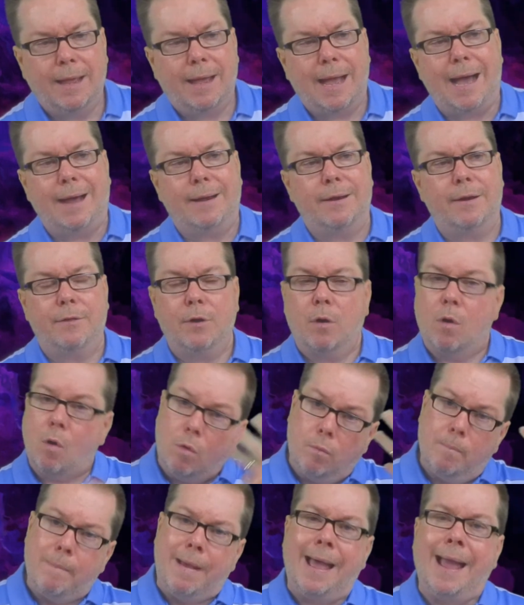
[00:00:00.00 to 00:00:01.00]
out of their
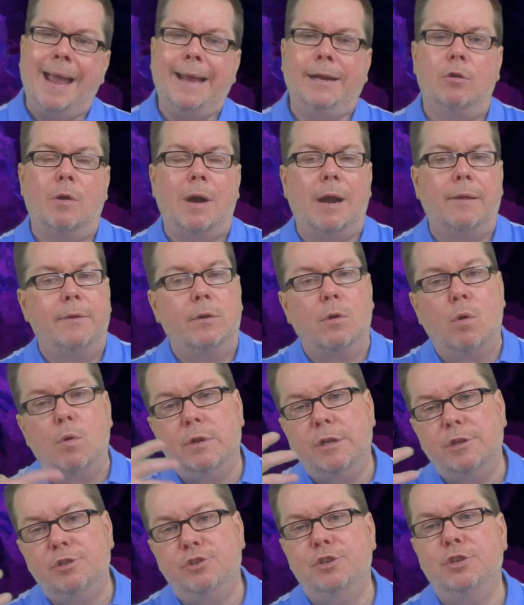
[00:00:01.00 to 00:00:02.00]
own mind or out of their own
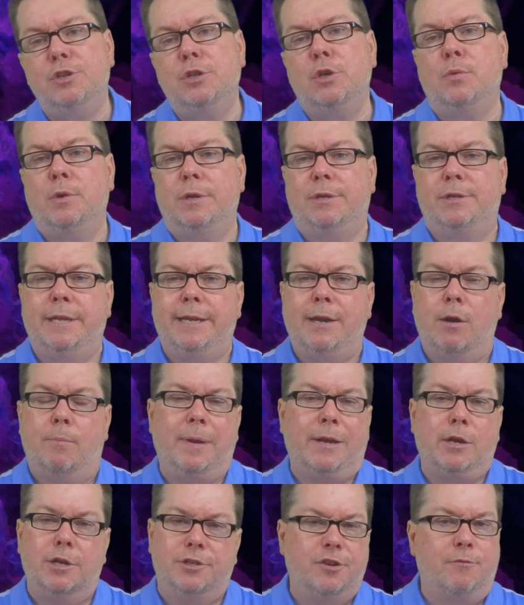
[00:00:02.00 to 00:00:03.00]
ingenuity or
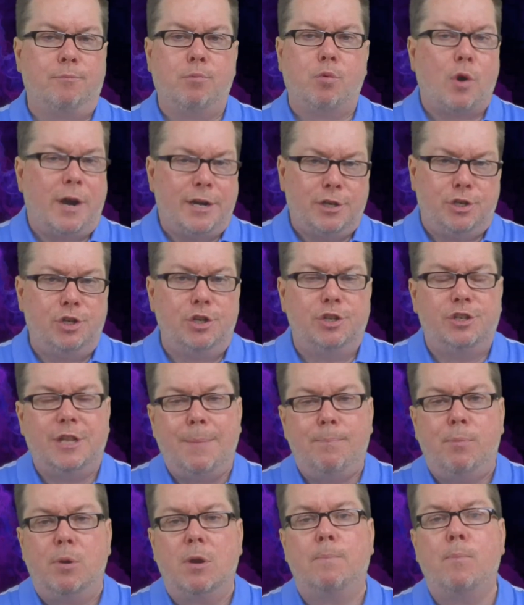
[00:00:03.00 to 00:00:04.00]
because of pressures they
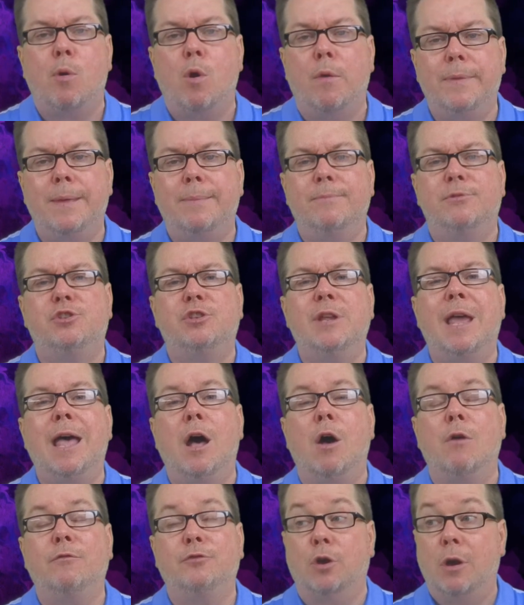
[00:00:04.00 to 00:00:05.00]
put upon
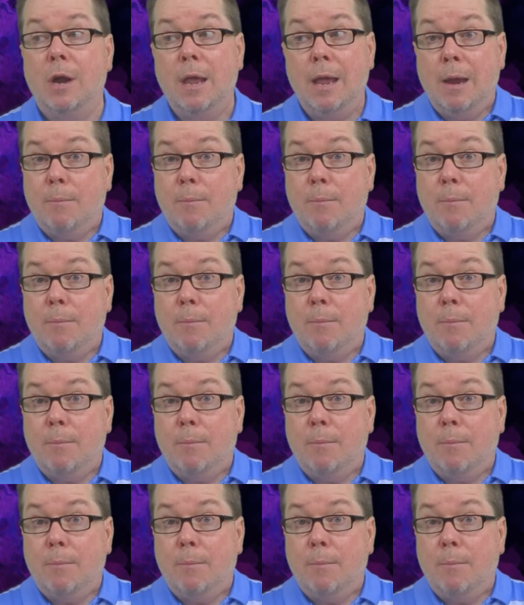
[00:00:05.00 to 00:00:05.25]
themselves or